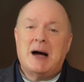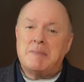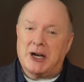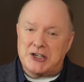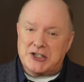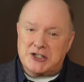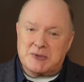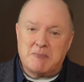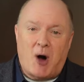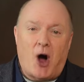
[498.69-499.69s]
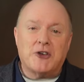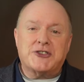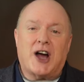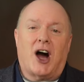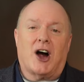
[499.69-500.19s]
But a small
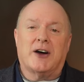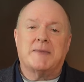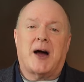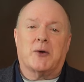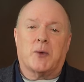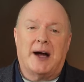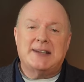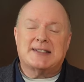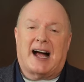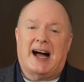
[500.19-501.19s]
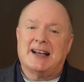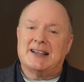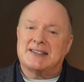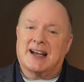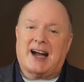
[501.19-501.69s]
scar on my right side
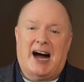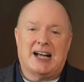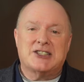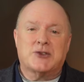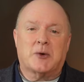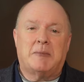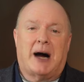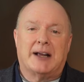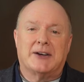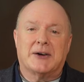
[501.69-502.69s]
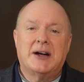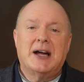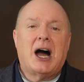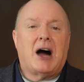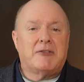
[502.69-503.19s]
is a constant reminder
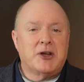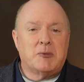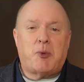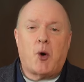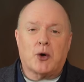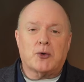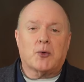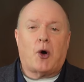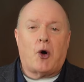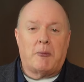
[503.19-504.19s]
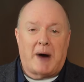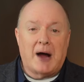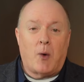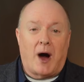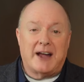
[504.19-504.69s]
of the important role
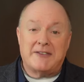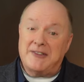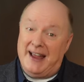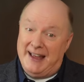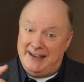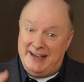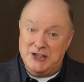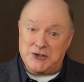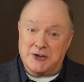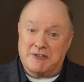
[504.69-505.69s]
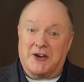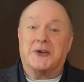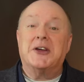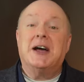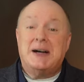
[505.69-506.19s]
my wife, an
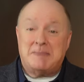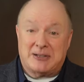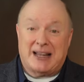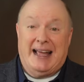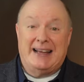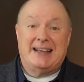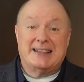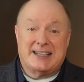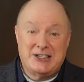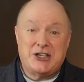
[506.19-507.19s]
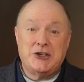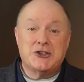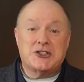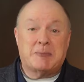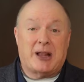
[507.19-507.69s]
introvert, played and
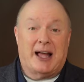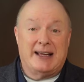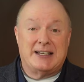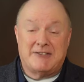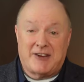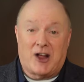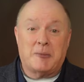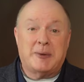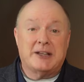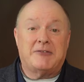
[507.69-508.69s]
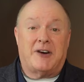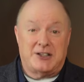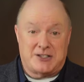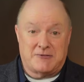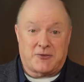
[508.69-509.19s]
continues to play in developing the
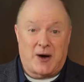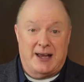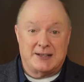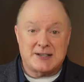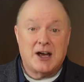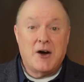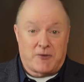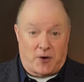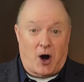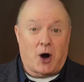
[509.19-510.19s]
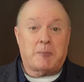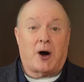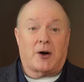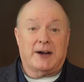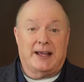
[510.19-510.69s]
funds and friends for our
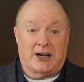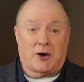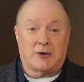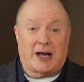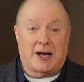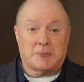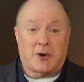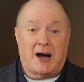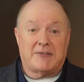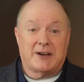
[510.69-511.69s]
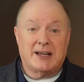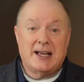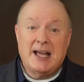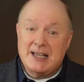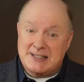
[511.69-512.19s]
part in our nonprofit.
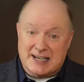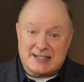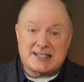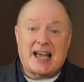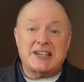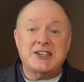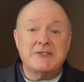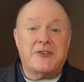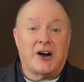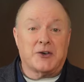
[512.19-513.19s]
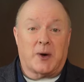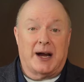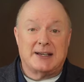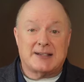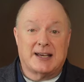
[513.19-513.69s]
Success in
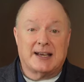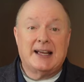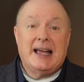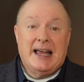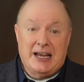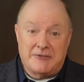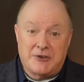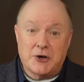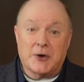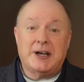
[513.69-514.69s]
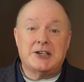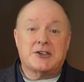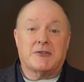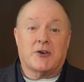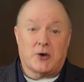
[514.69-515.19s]
fundraising, if you're an
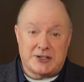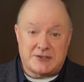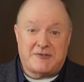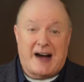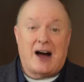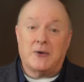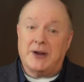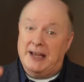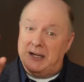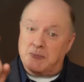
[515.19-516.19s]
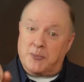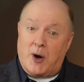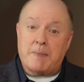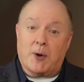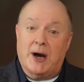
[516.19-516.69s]
introvert, is found in
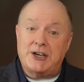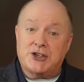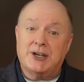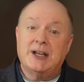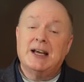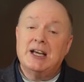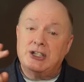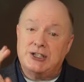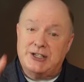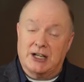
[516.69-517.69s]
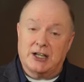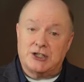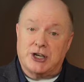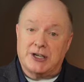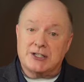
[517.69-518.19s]
preparation,
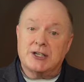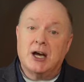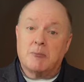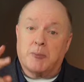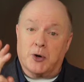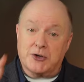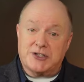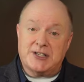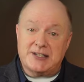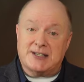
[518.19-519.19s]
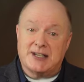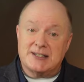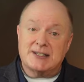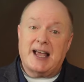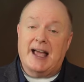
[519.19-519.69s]
diligence,
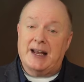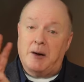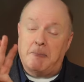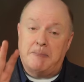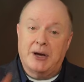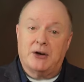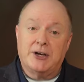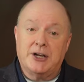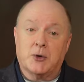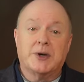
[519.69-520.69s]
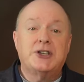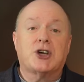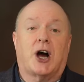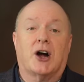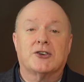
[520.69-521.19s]
persistence, and ability to
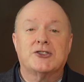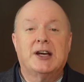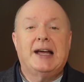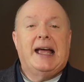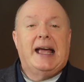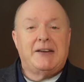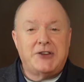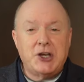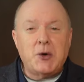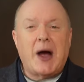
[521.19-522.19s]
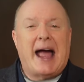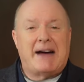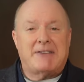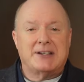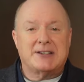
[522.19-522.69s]
recharge. If you
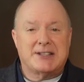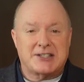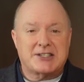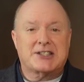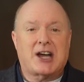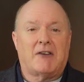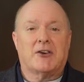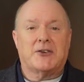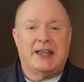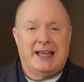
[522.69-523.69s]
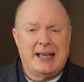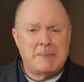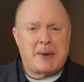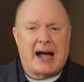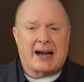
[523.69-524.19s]
haven't discovered the
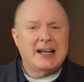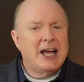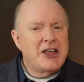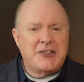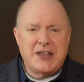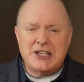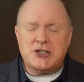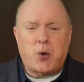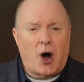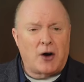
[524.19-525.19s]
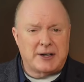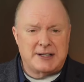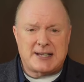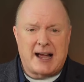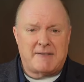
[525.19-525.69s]
impact these
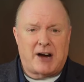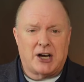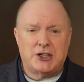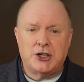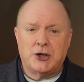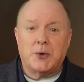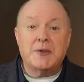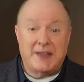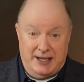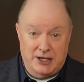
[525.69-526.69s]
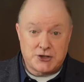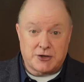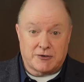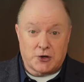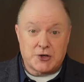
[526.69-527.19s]
qualities have on you, the
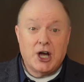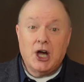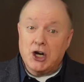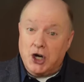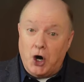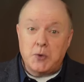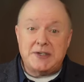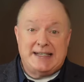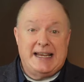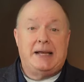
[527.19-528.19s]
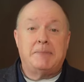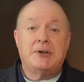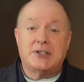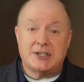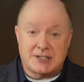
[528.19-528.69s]
introvert, go deep
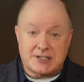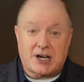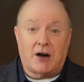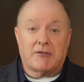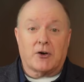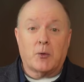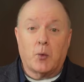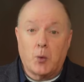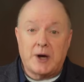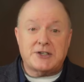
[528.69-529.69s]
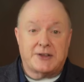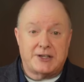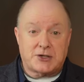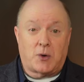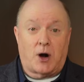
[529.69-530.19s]
to discover which of
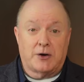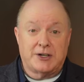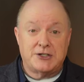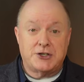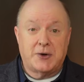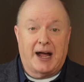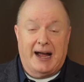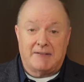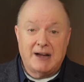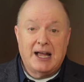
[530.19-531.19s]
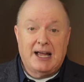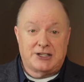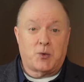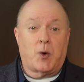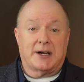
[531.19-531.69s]
these qualities you have
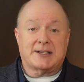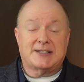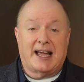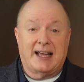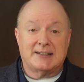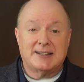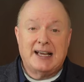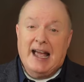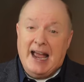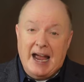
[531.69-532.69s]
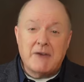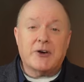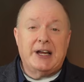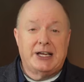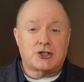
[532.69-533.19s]
and to what extent.
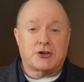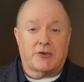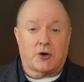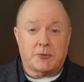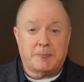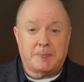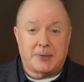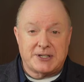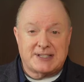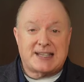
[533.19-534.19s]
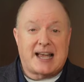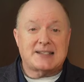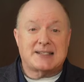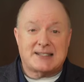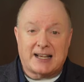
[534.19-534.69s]
Every introvert
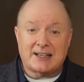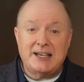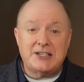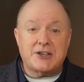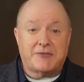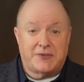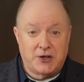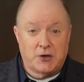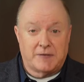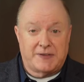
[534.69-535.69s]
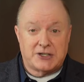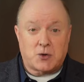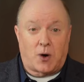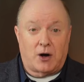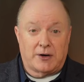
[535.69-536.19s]
possesses at least a few of these
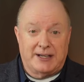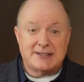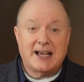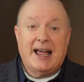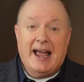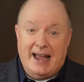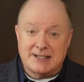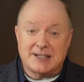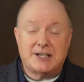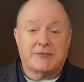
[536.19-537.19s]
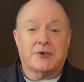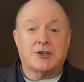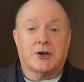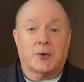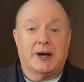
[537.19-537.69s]
qualities and to different
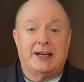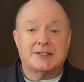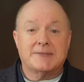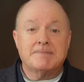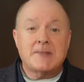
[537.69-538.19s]
degrees.